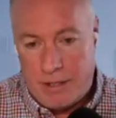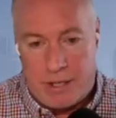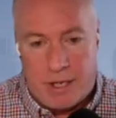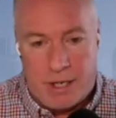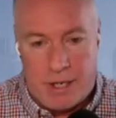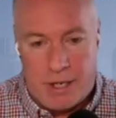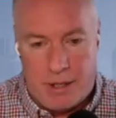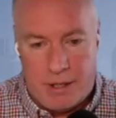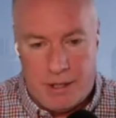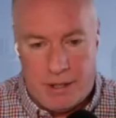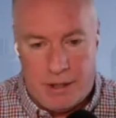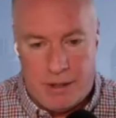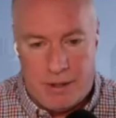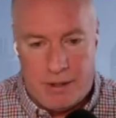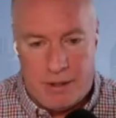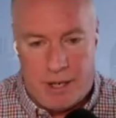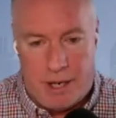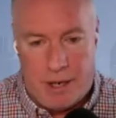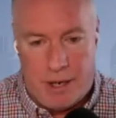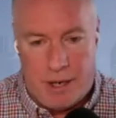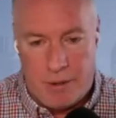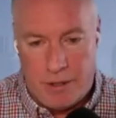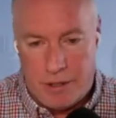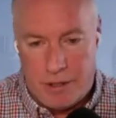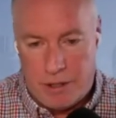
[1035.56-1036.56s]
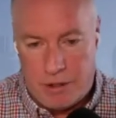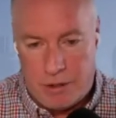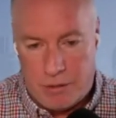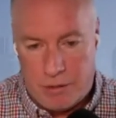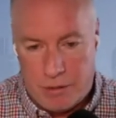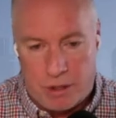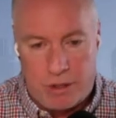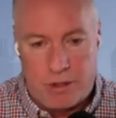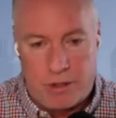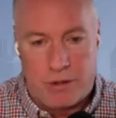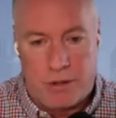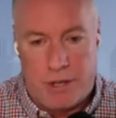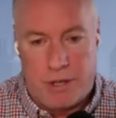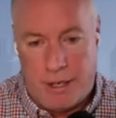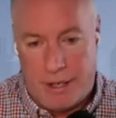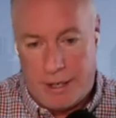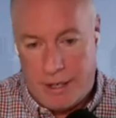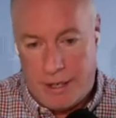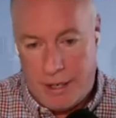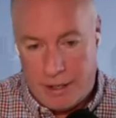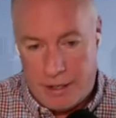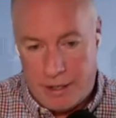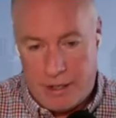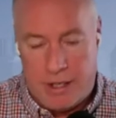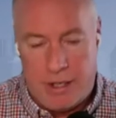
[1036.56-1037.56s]
kind of how we structure and
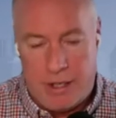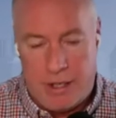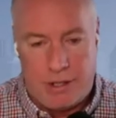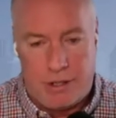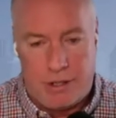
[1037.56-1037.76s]
get things